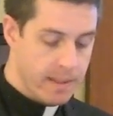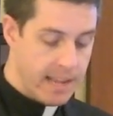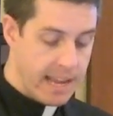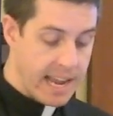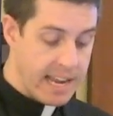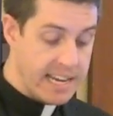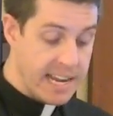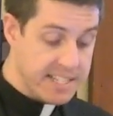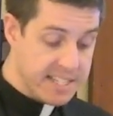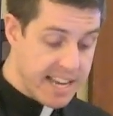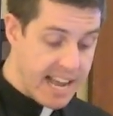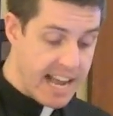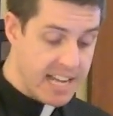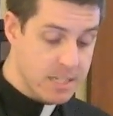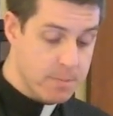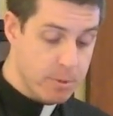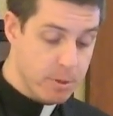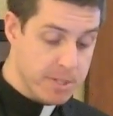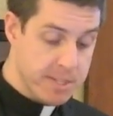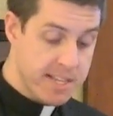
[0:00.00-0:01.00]
And as
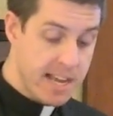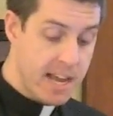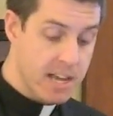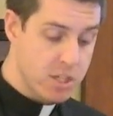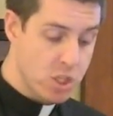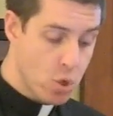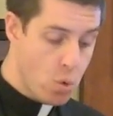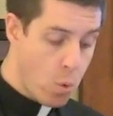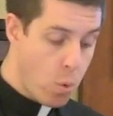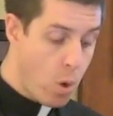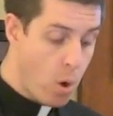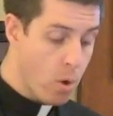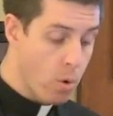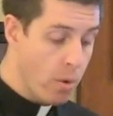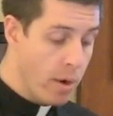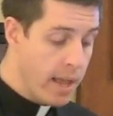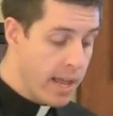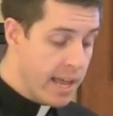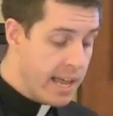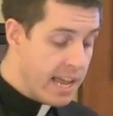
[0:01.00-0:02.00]
Casper says,
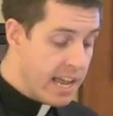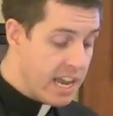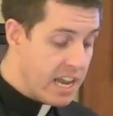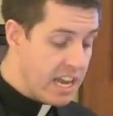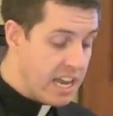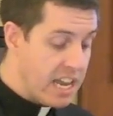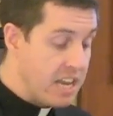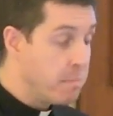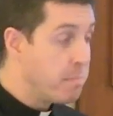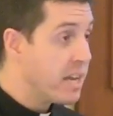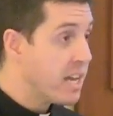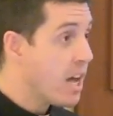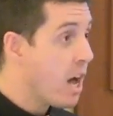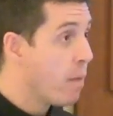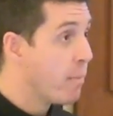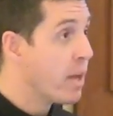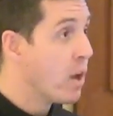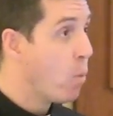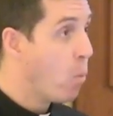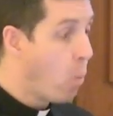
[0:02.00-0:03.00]
quote, in
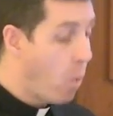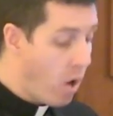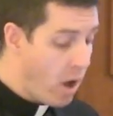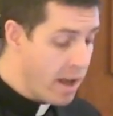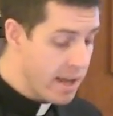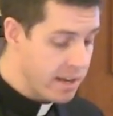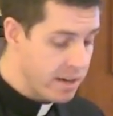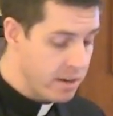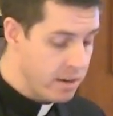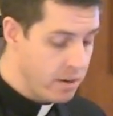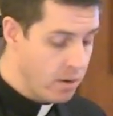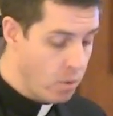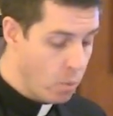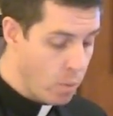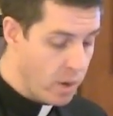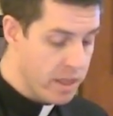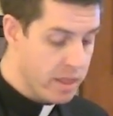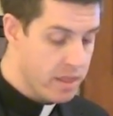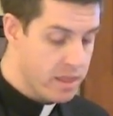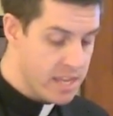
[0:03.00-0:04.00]
becoming one
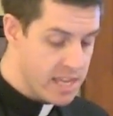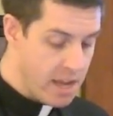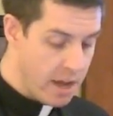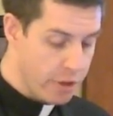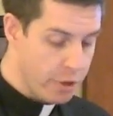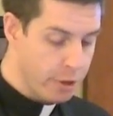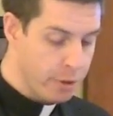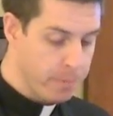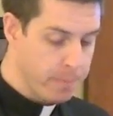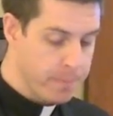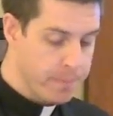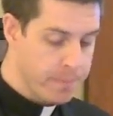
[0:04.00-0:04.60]
with the other,